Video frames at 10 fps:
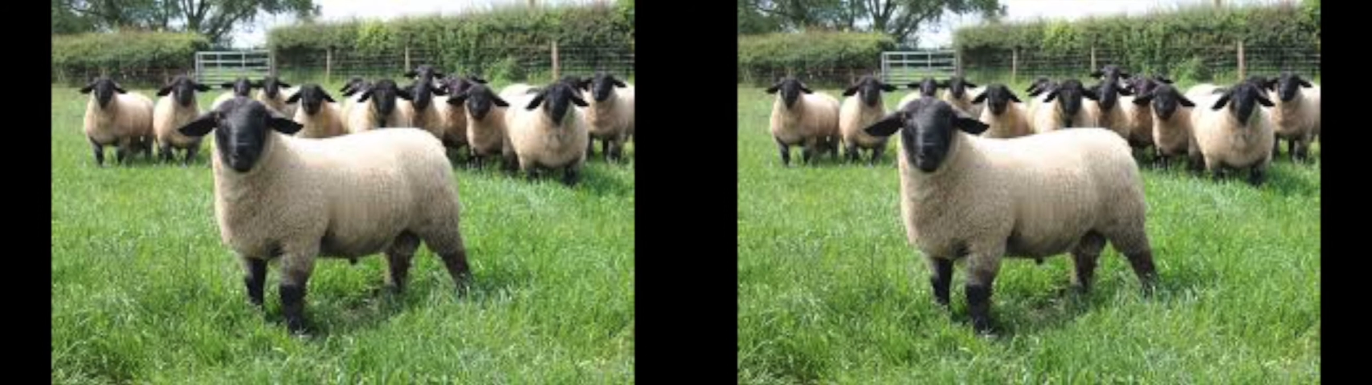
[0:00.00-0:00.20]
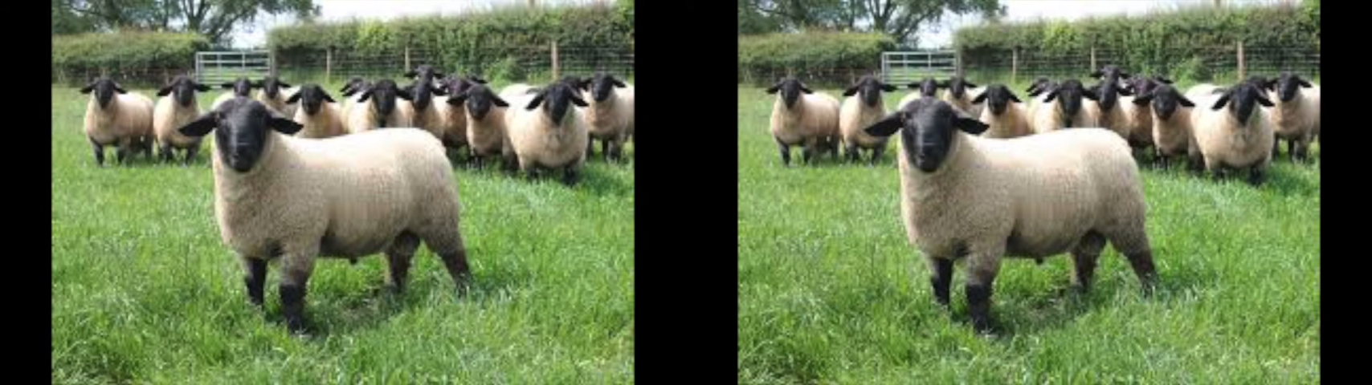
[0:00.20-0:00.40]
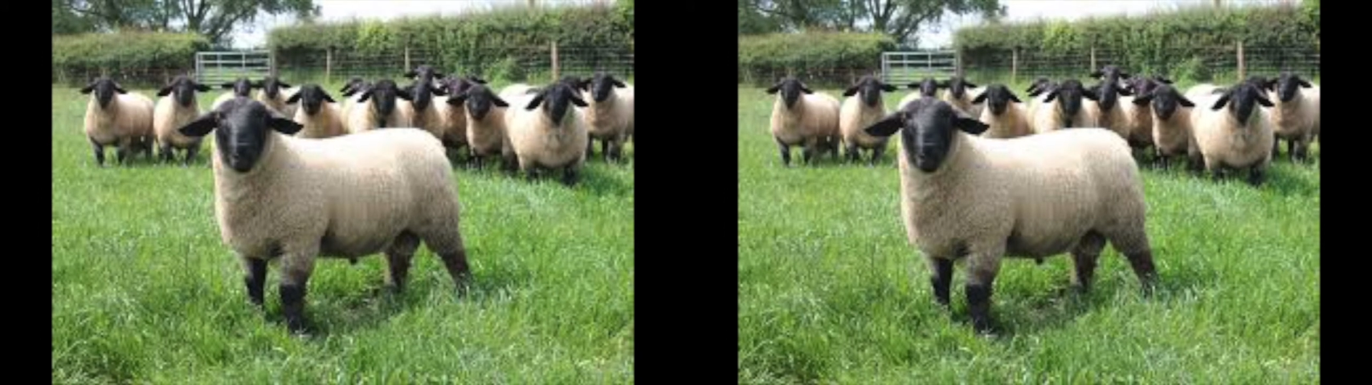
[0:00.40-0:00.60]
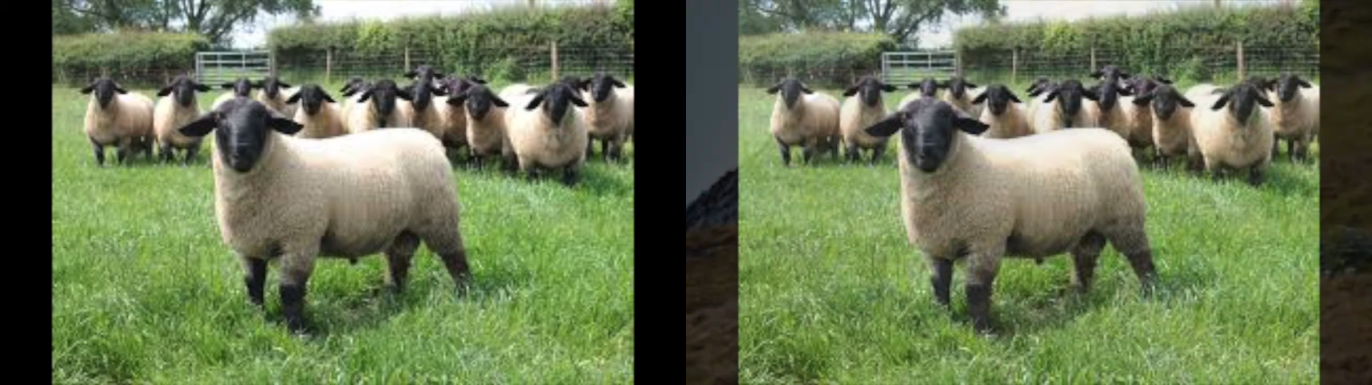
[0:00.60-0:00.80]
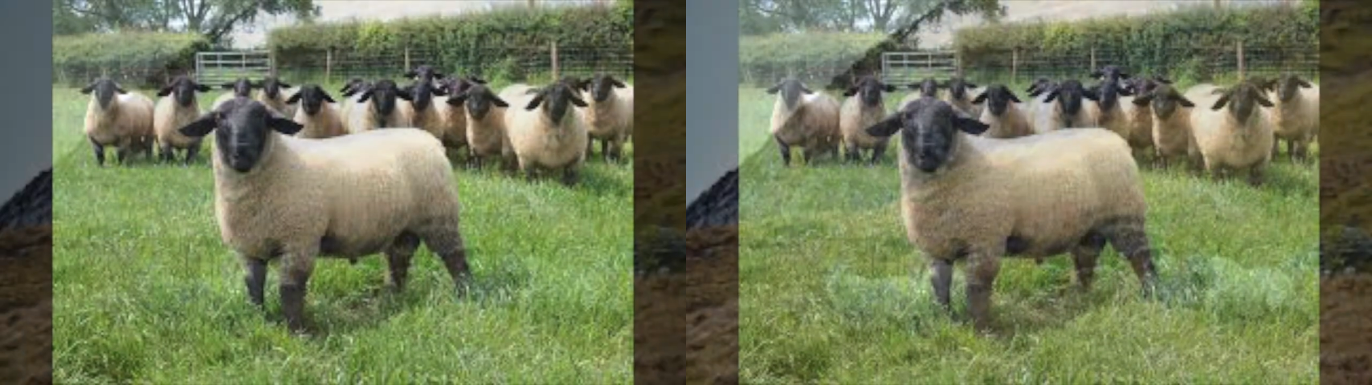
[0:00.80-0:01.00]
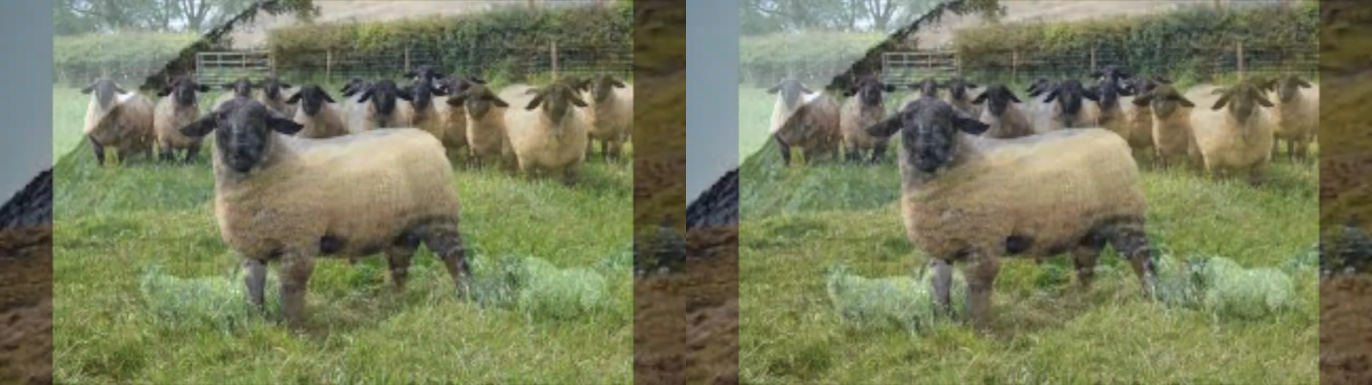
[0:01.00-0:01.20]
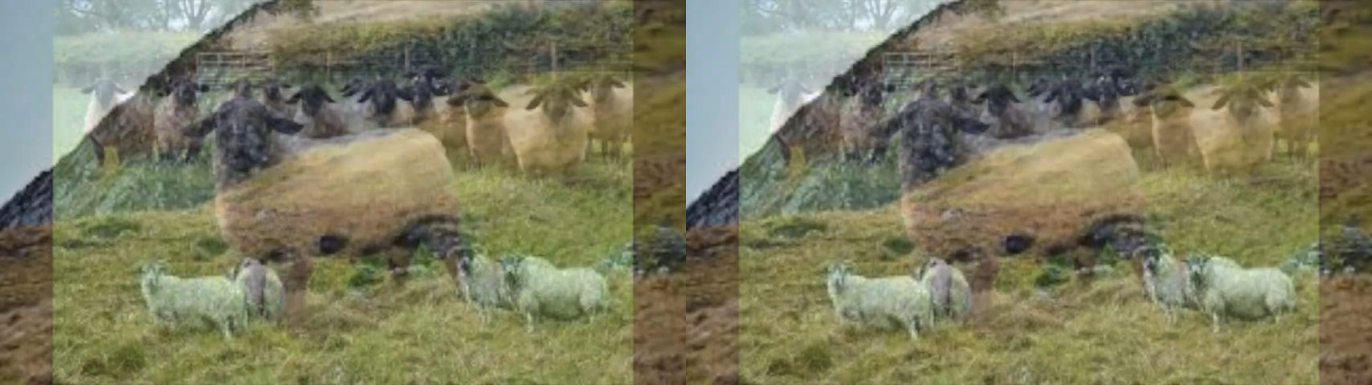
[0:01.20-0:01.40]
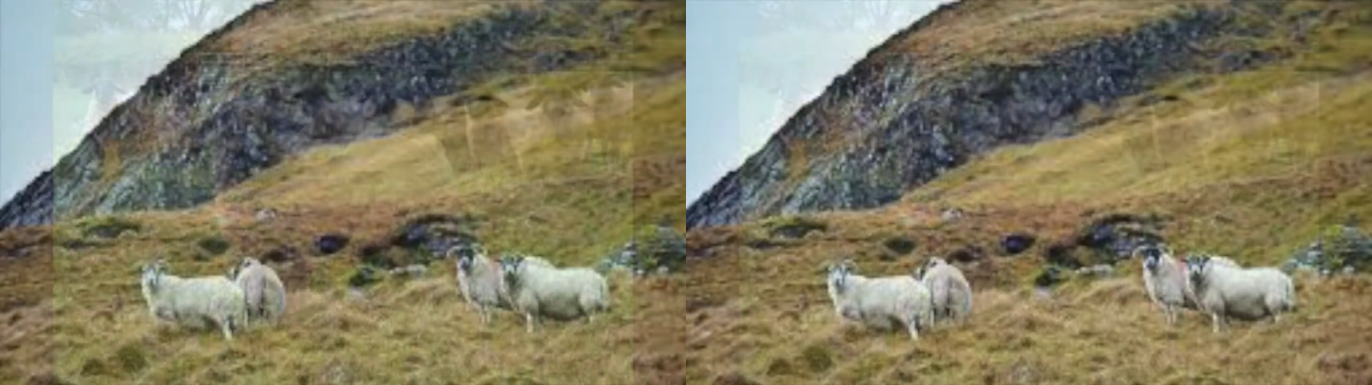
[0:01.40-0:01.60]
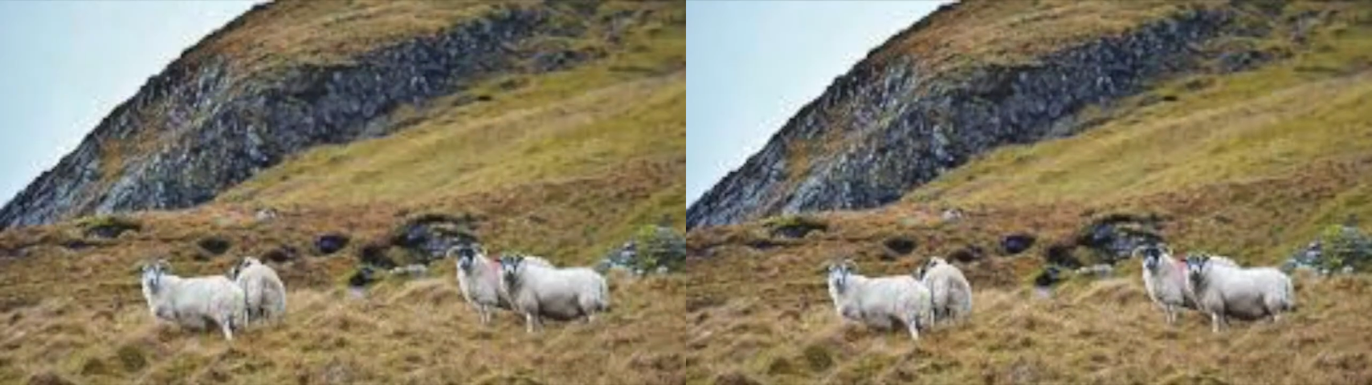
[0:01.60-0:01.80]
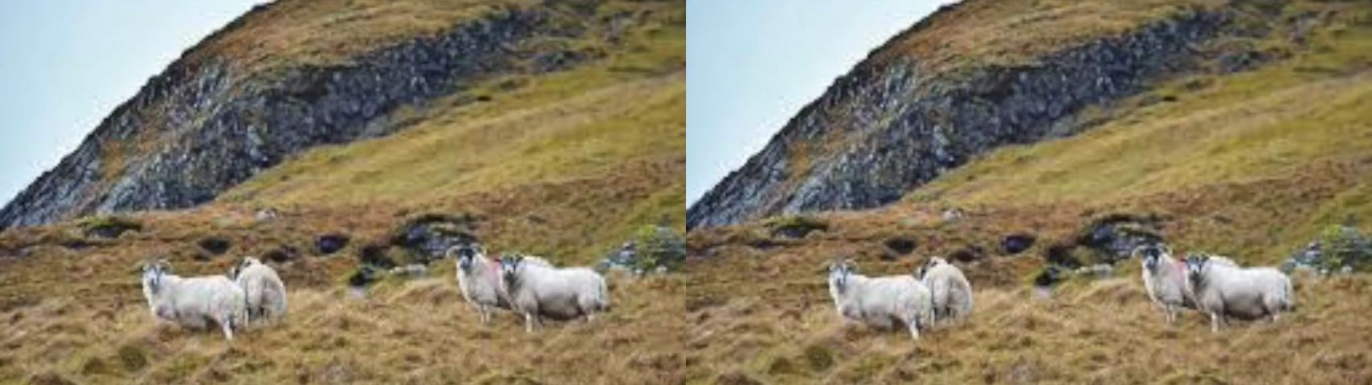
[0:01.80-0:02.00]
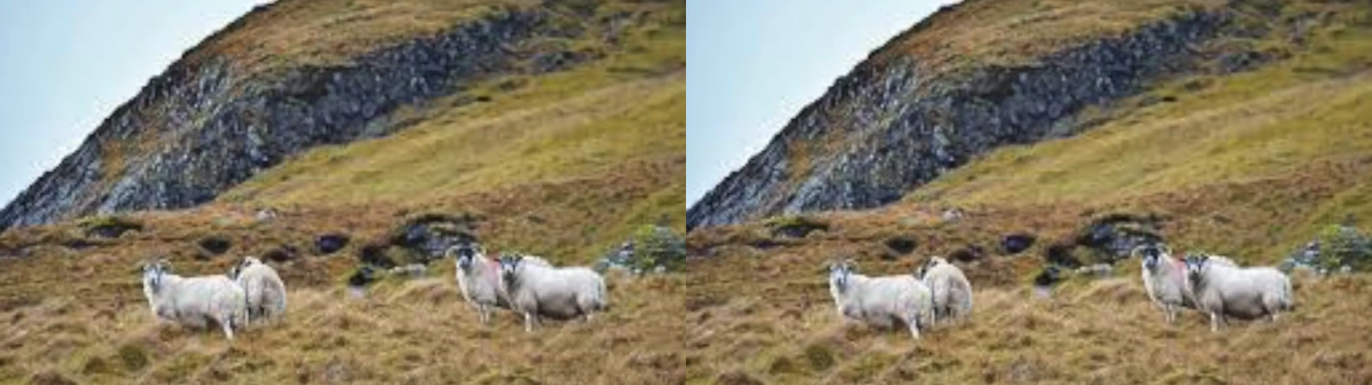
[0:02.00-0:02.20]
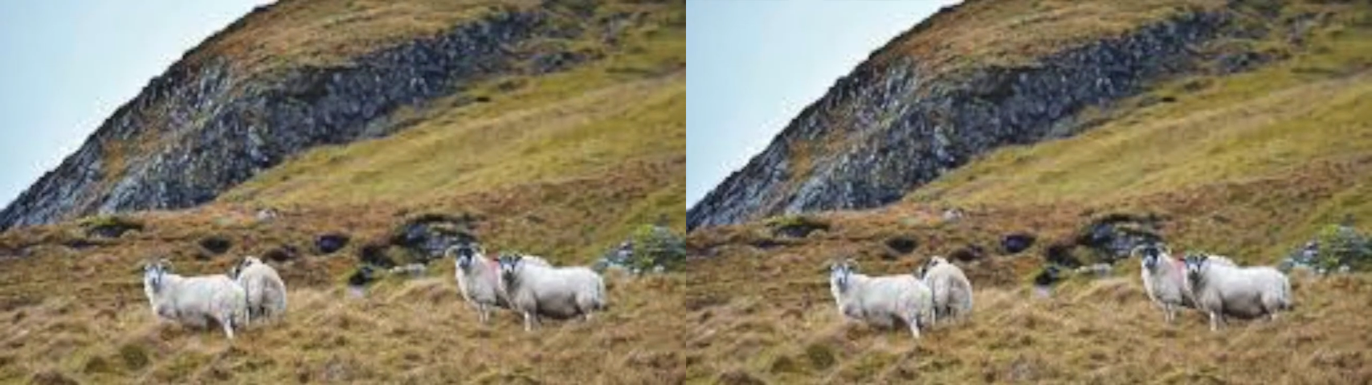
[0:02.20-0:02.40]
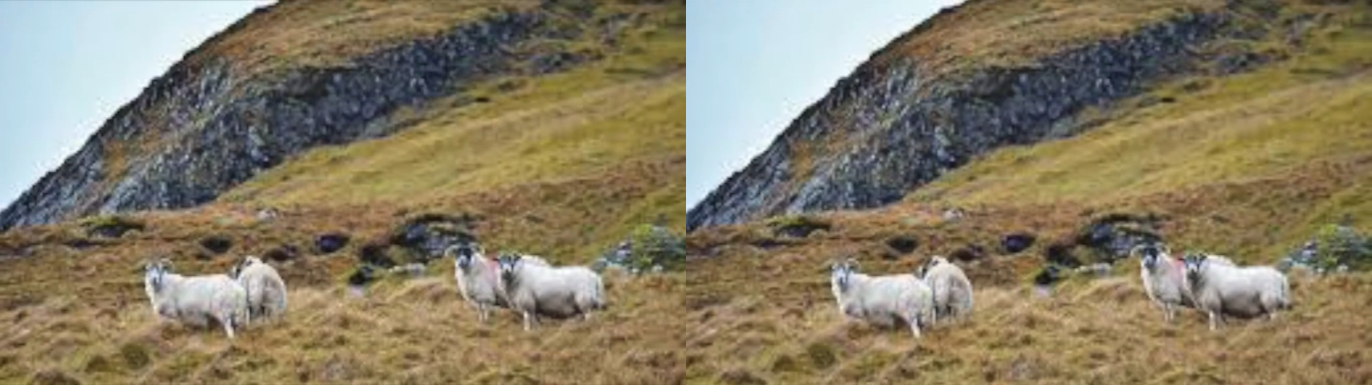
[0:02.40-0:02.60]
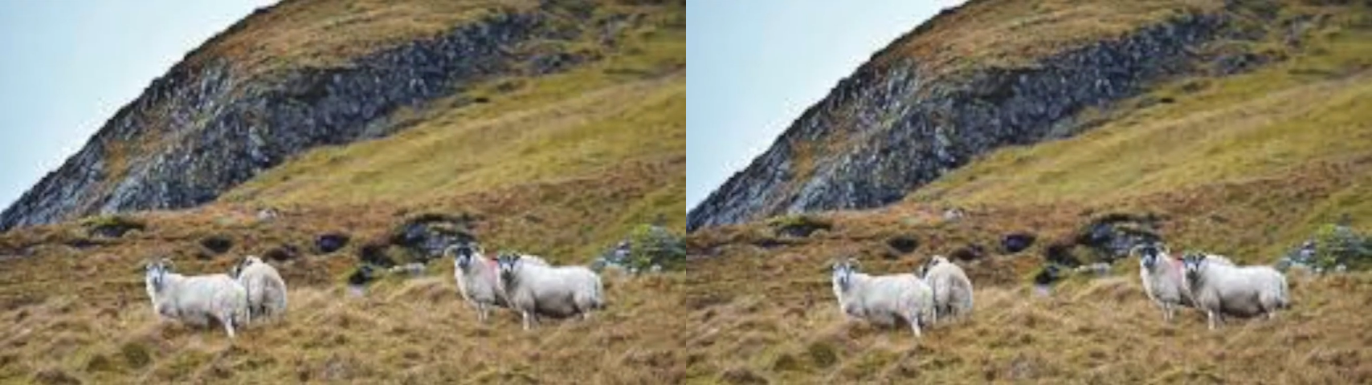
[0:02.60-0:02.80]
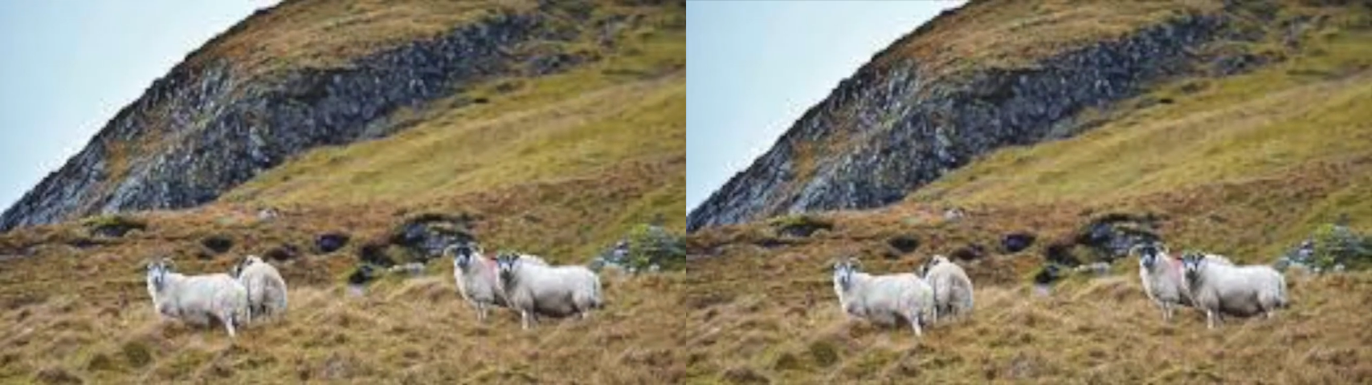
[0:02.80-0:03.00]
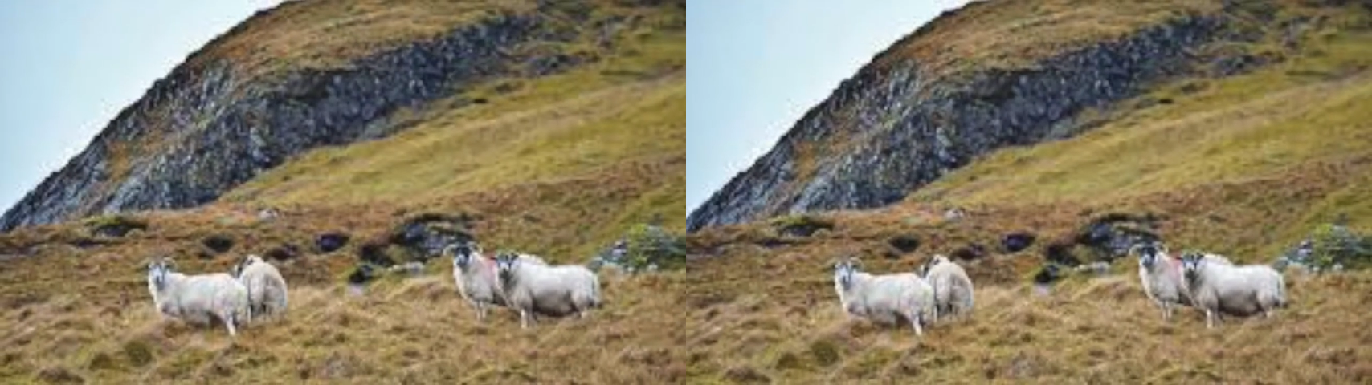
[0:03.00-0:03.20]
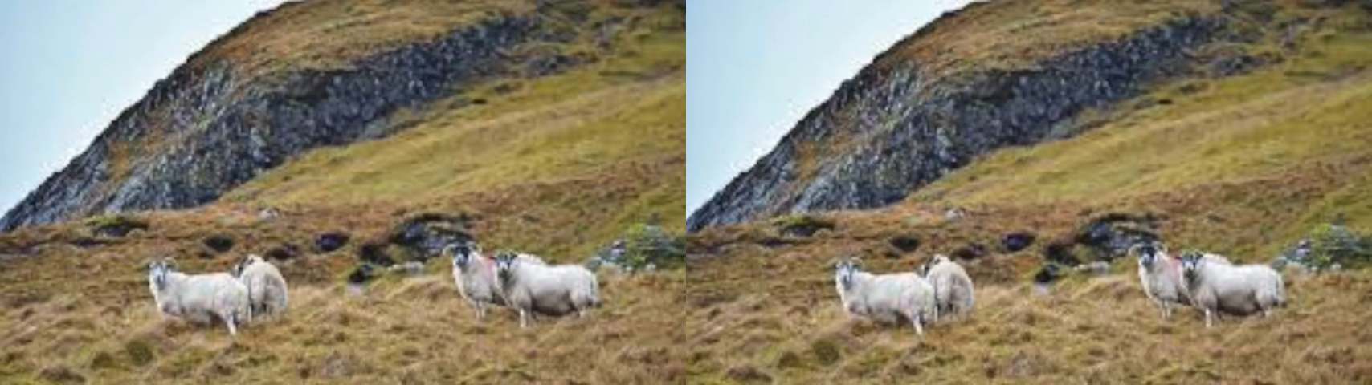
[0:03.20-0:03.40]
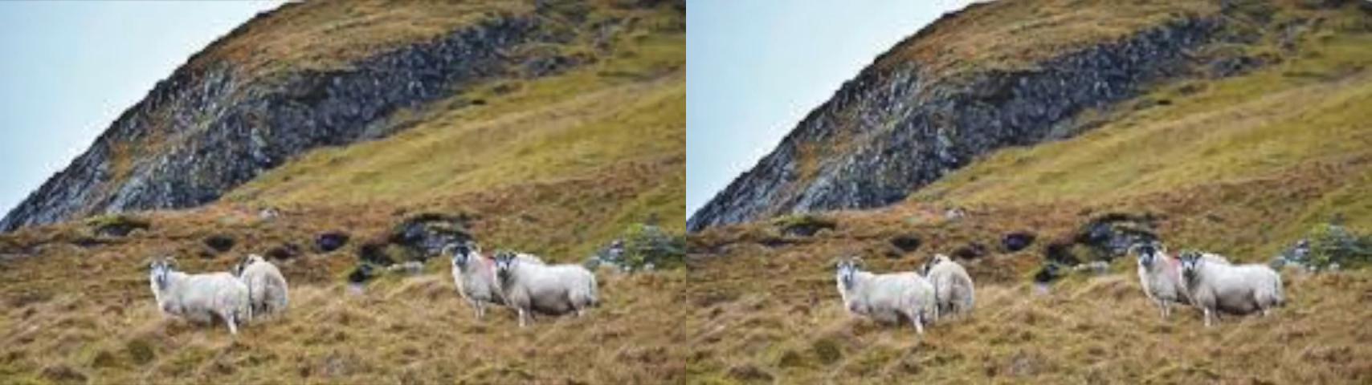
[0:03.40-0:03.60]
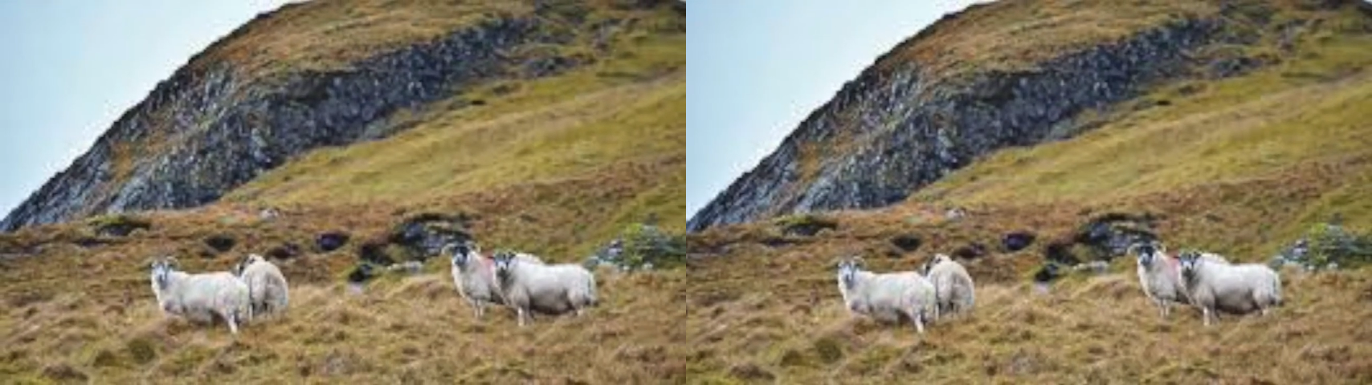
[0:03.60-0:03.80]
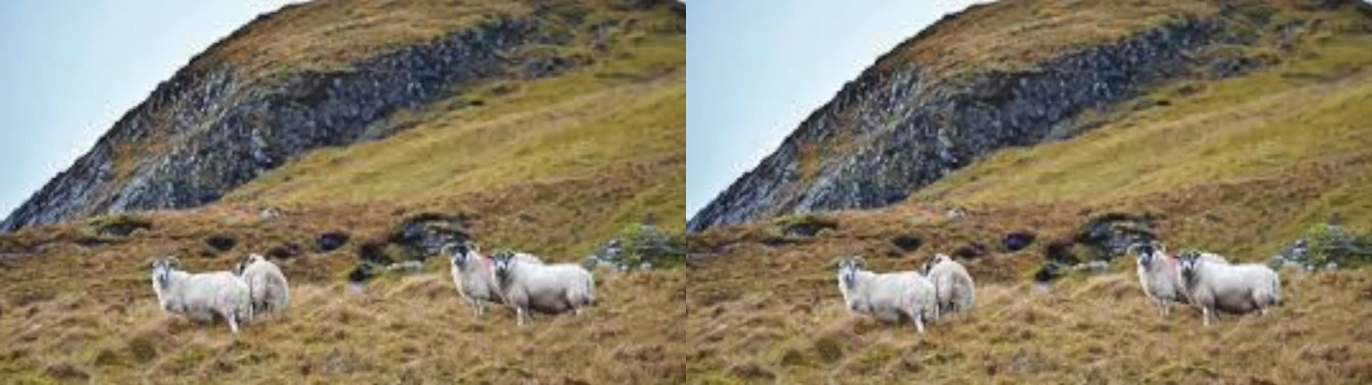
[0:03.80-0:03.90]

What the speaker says: (no speaker visible)